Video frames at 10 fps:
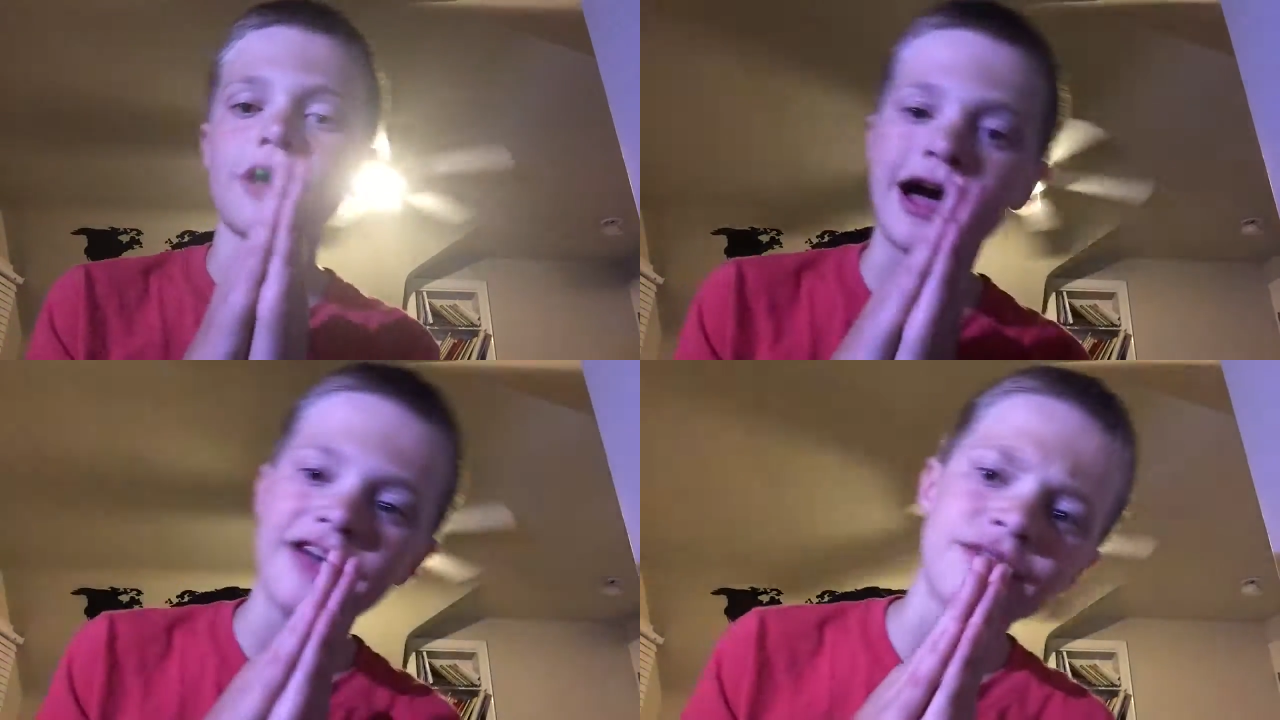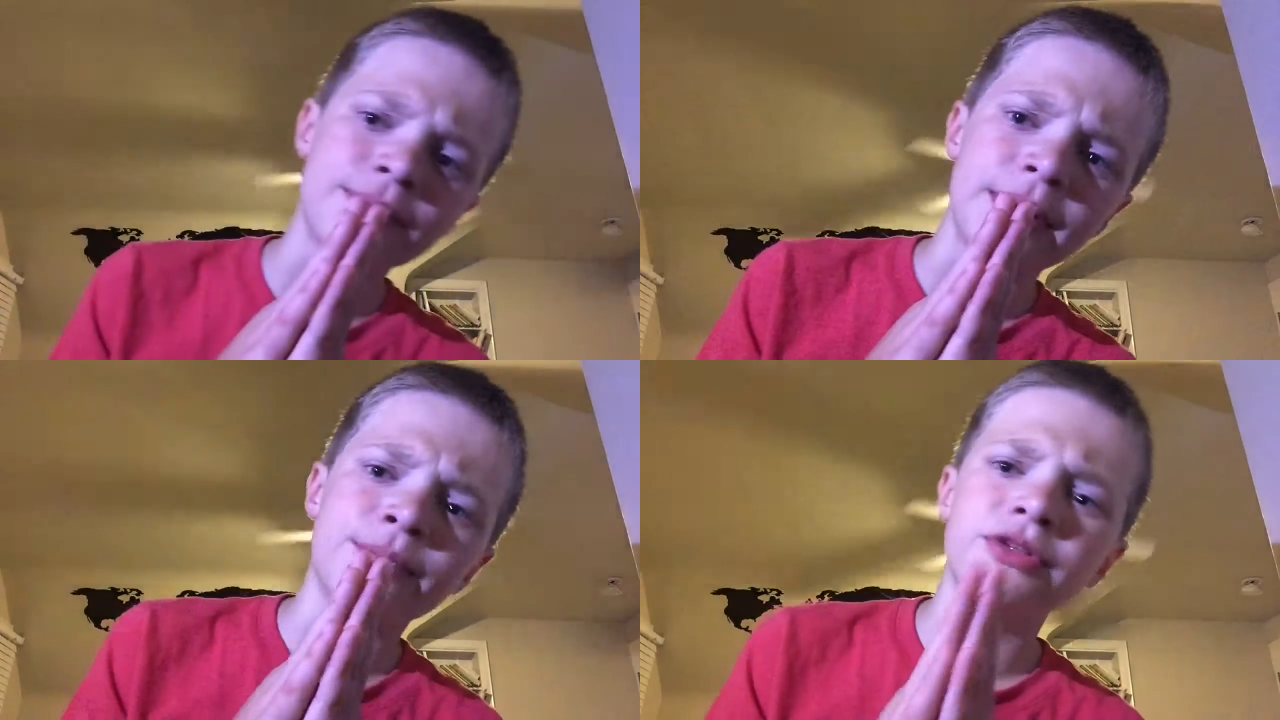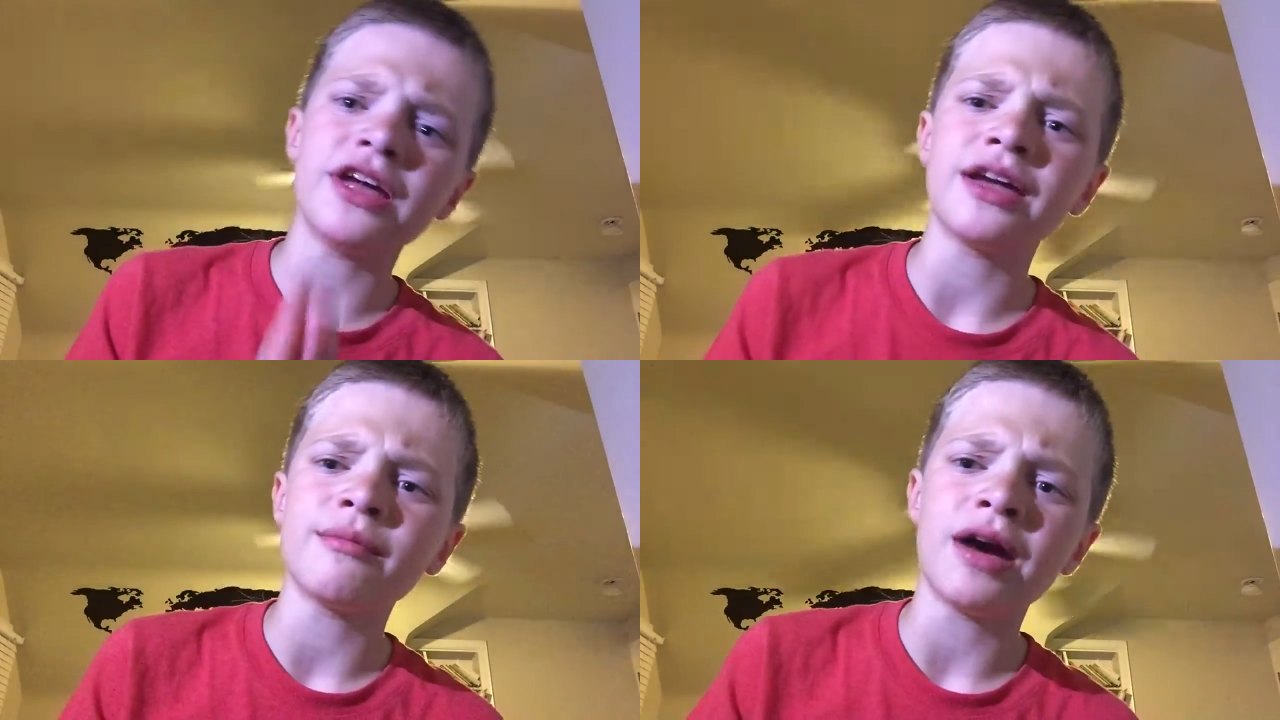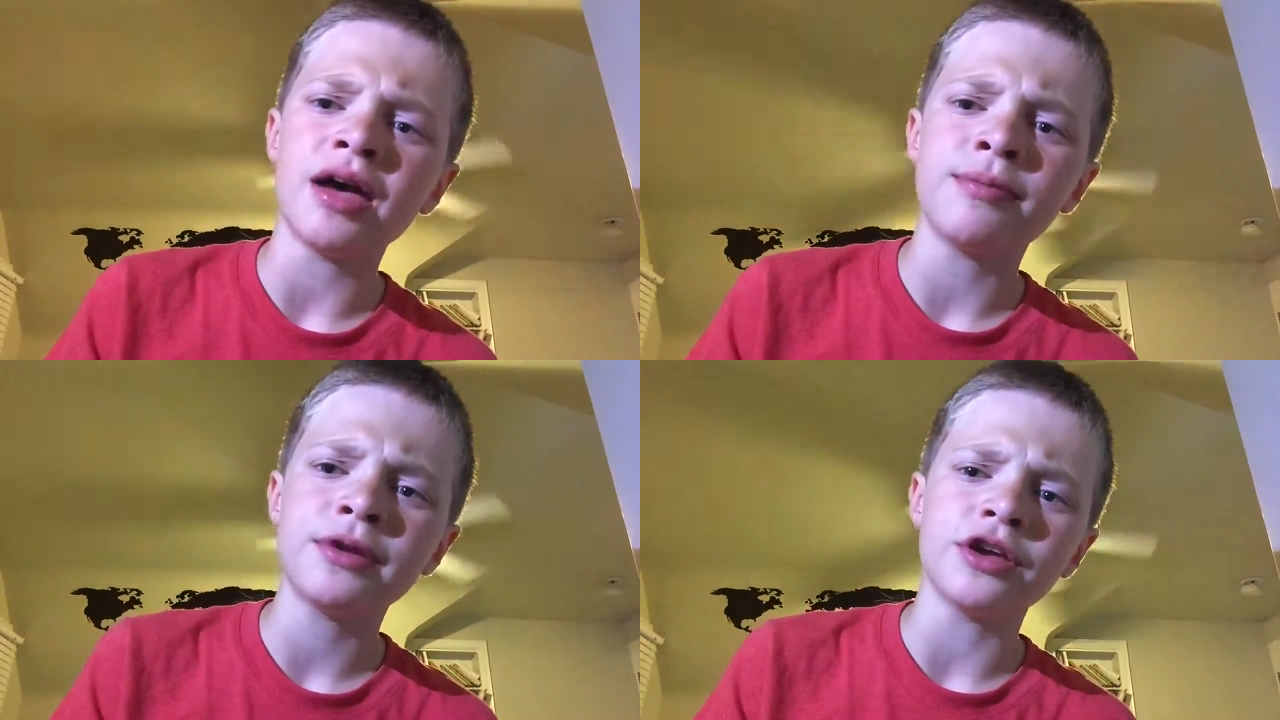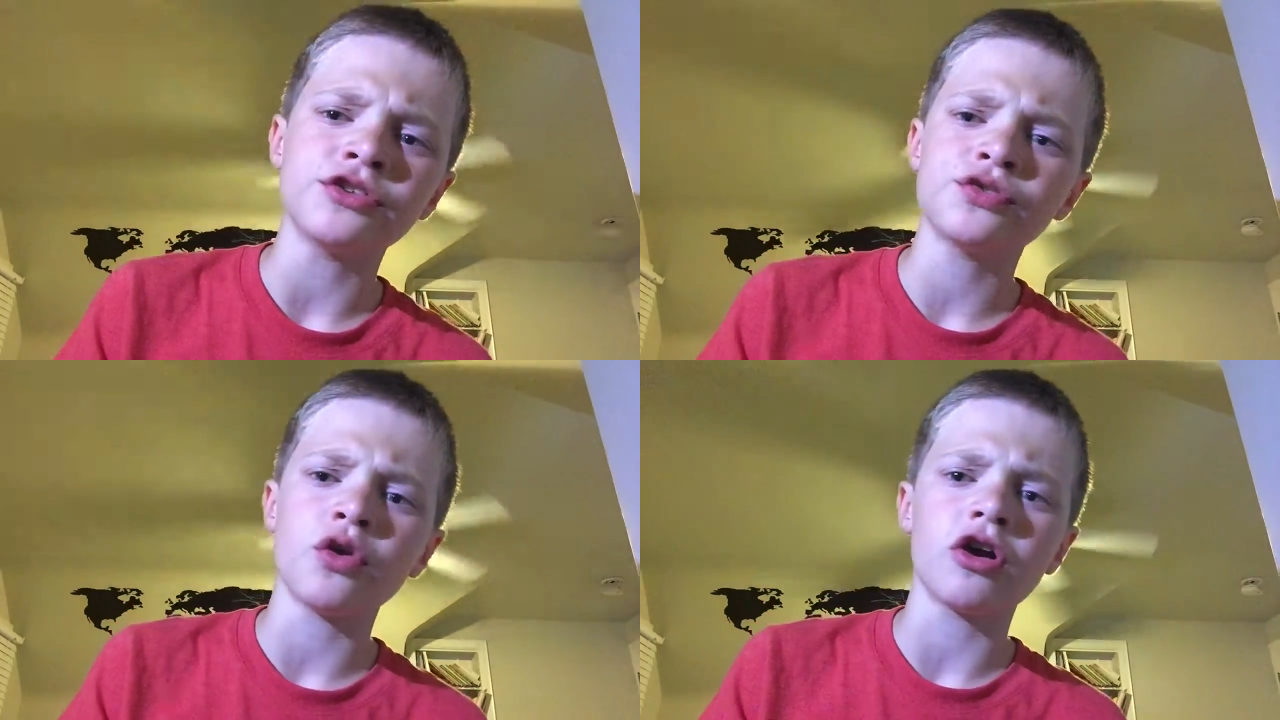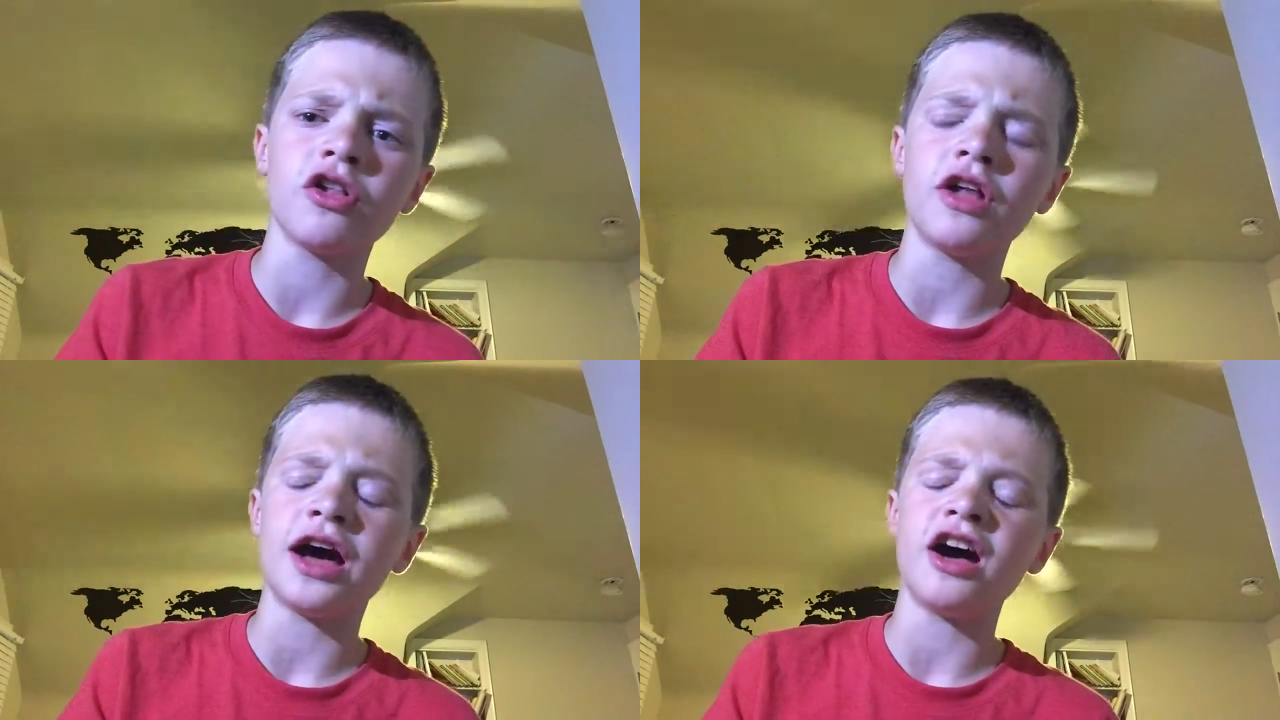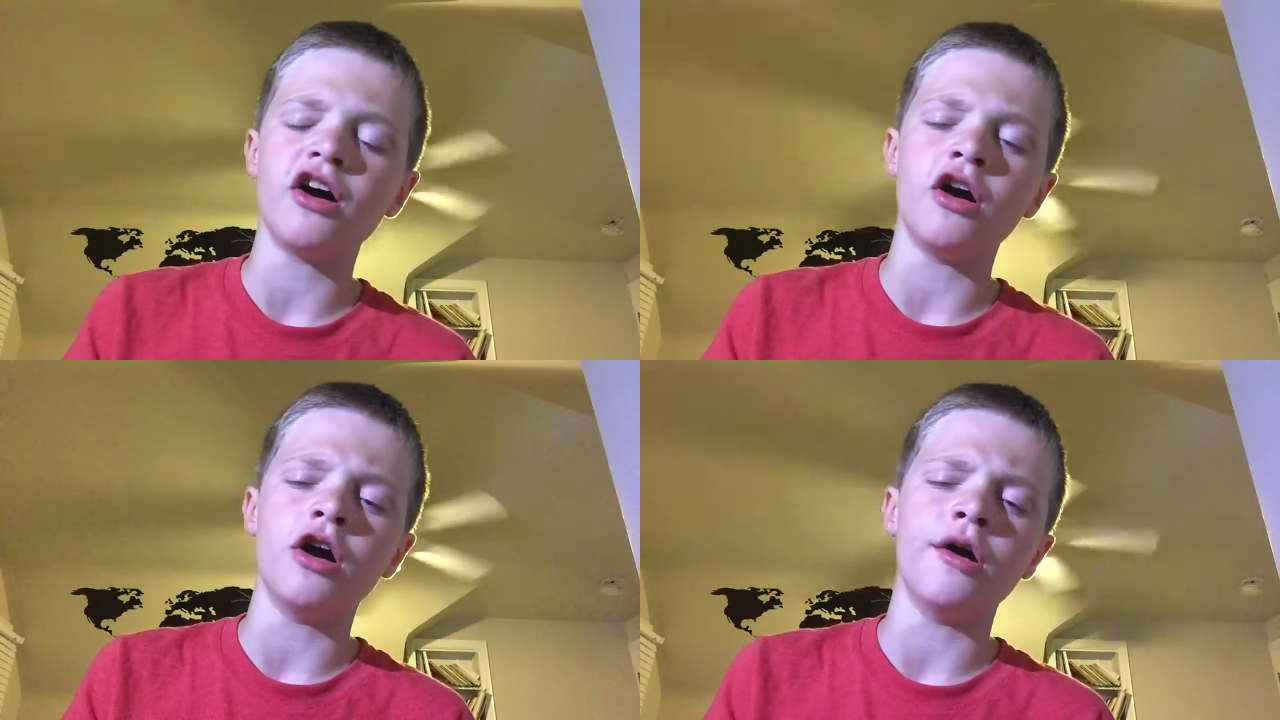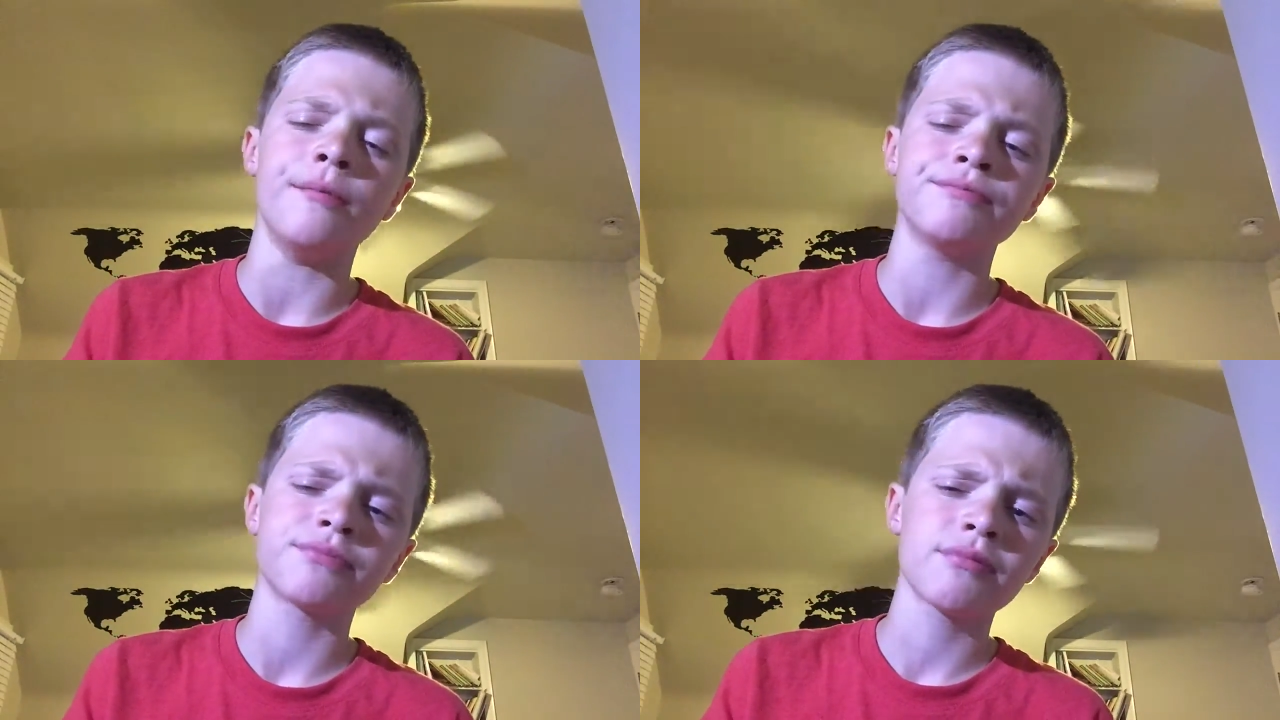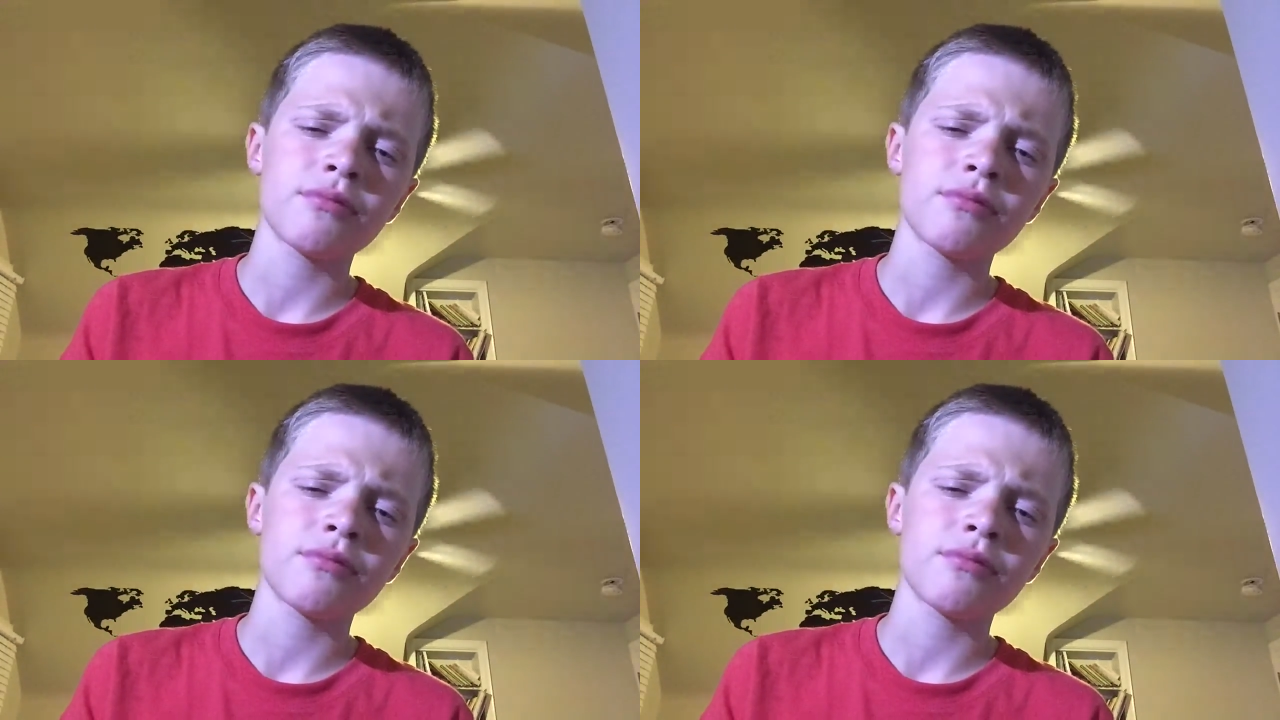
I haven't been playing my PS4 a lot. Um,